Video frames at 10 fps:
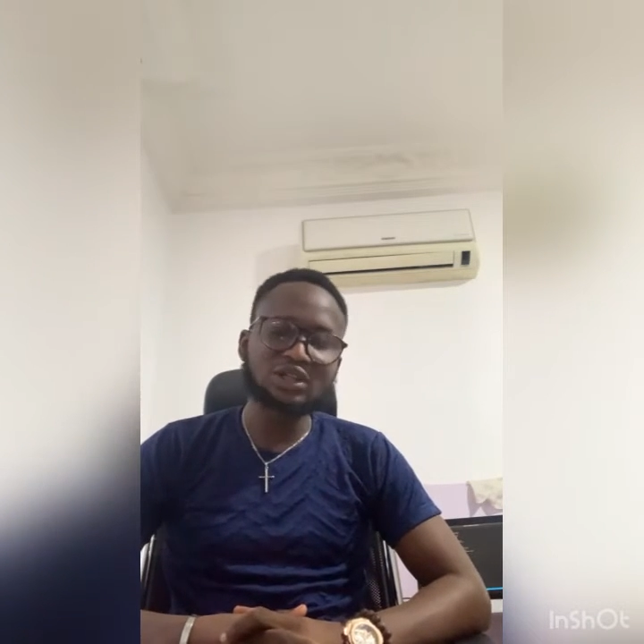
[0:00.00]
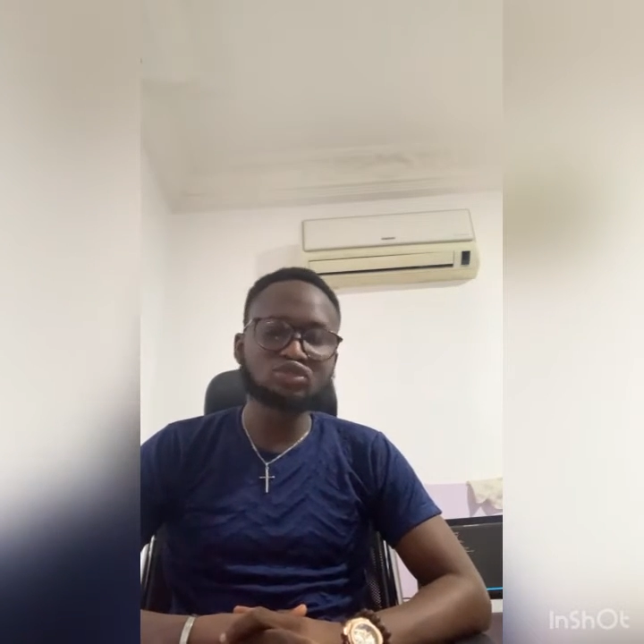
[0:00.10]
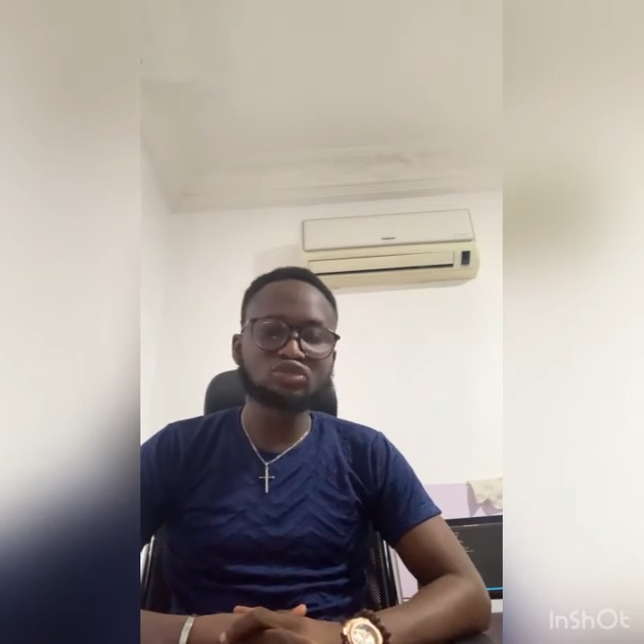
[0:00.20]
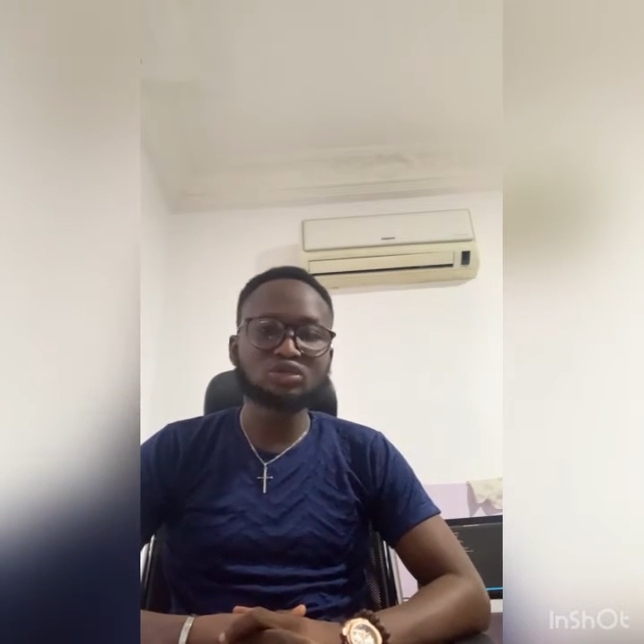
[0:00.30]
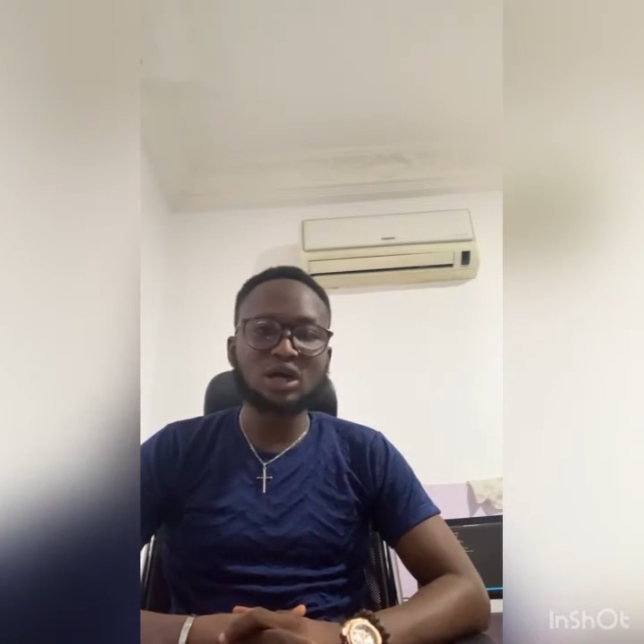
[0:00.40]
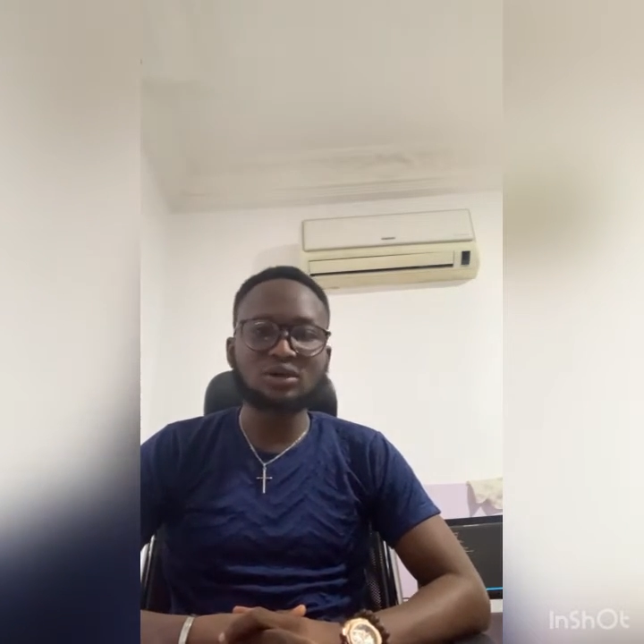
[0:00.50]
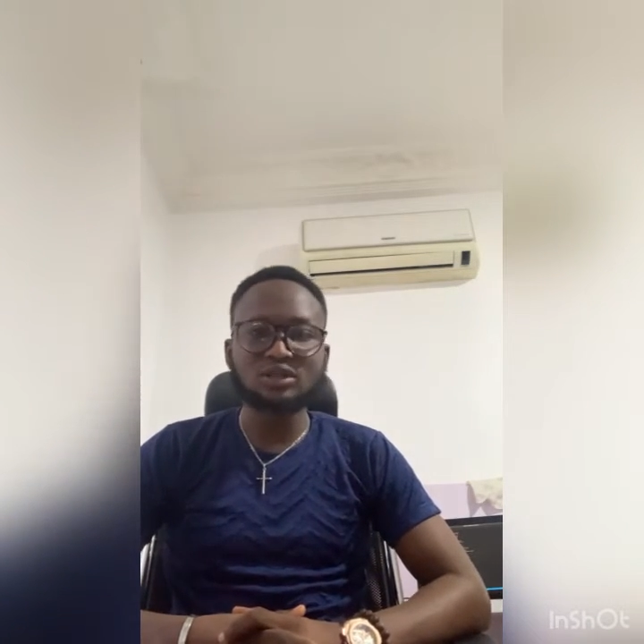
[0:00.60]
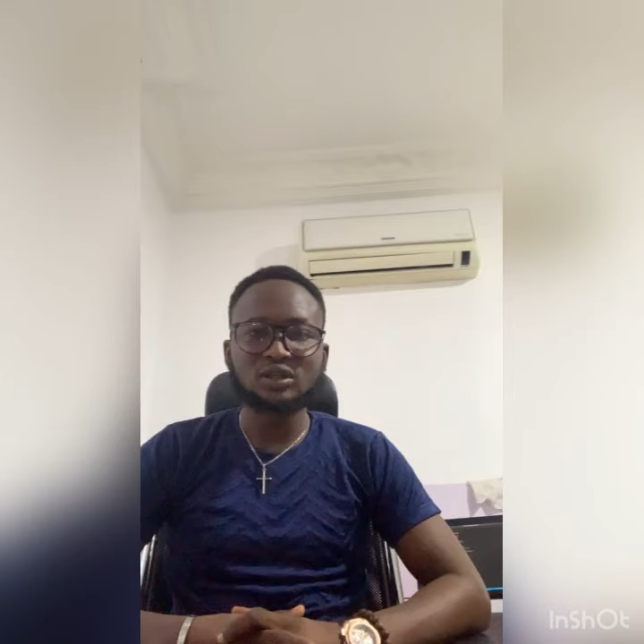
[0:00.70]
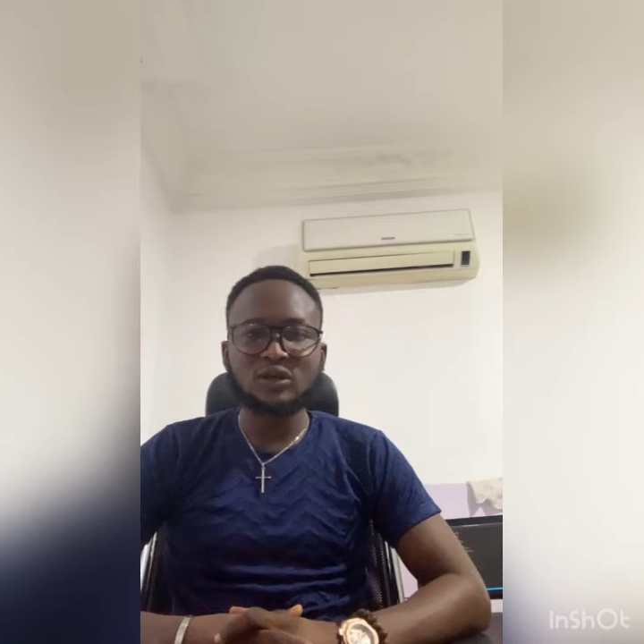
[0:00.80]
stood out